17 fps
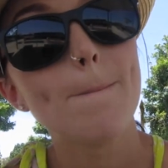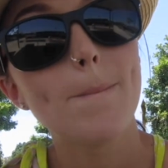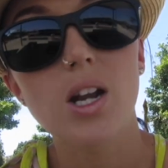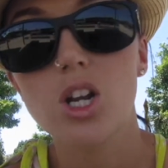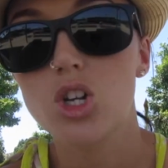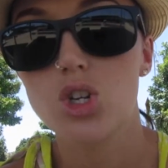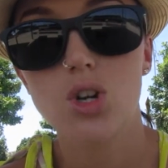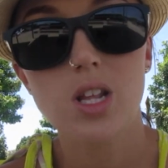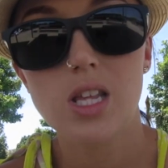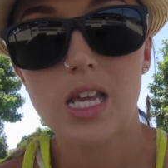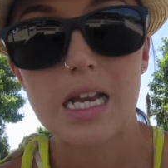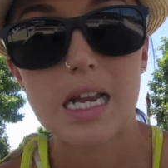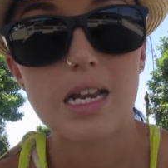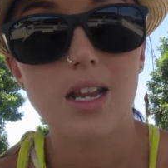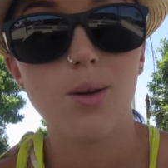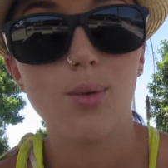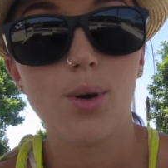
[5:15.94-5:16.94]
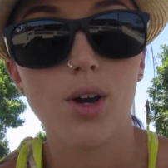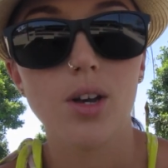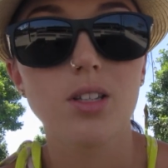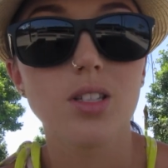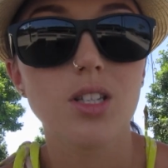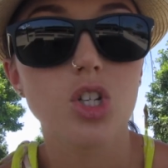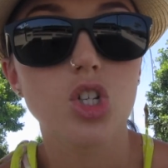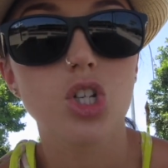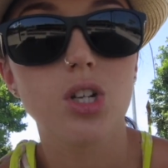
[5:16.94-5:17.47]
but it shouldn't get any
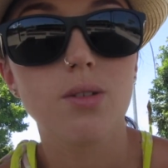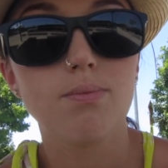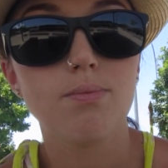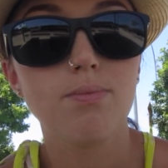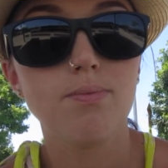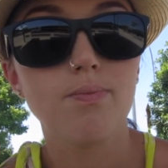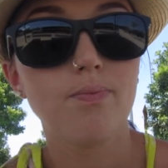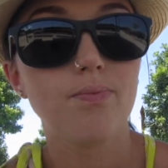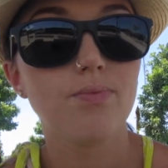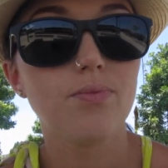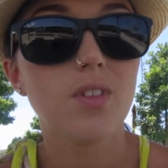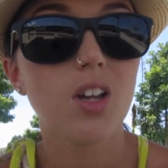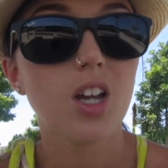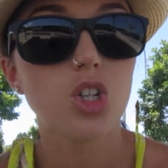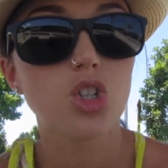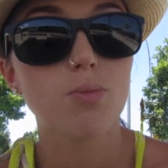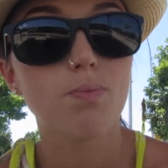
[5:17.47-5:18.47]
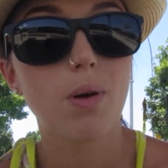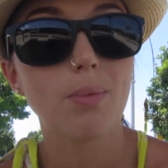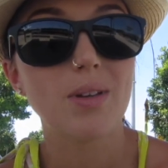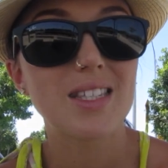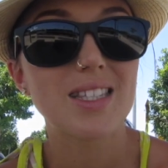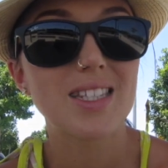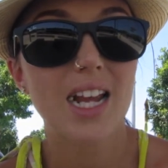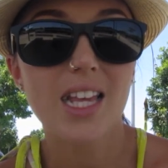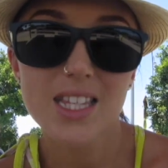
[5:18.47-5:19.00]
worse. It should probably
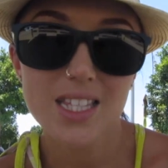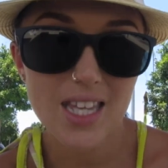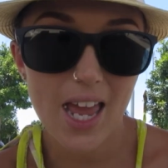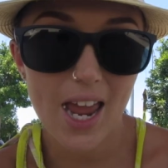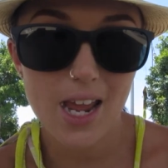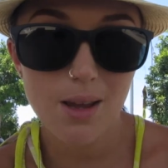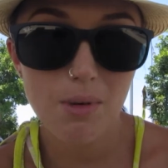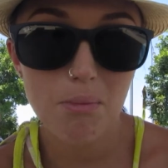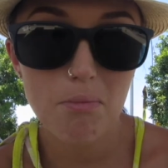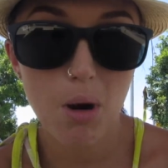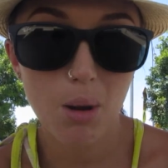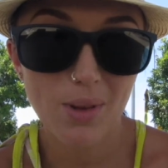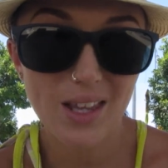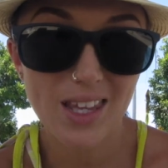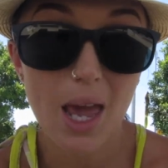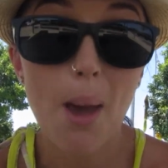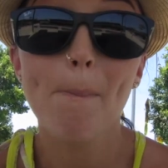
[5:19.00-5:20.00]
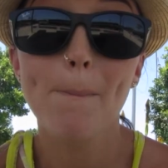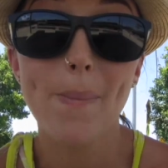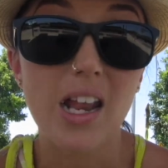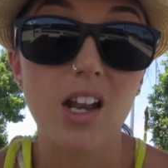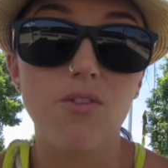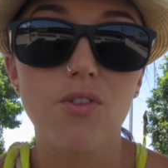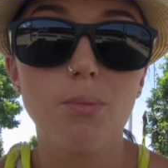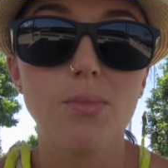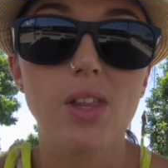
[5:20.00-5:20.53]
stay the same and probably get
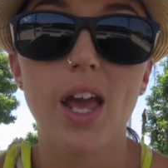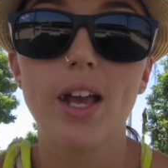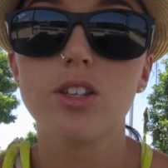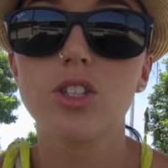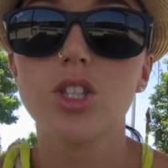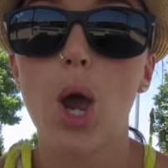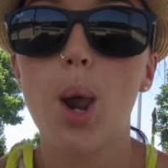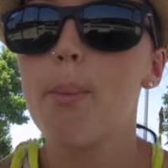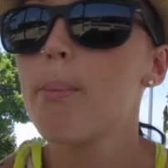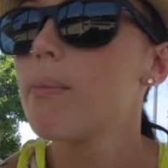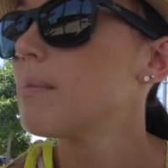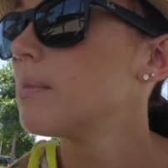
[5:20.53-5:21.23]
better from there. So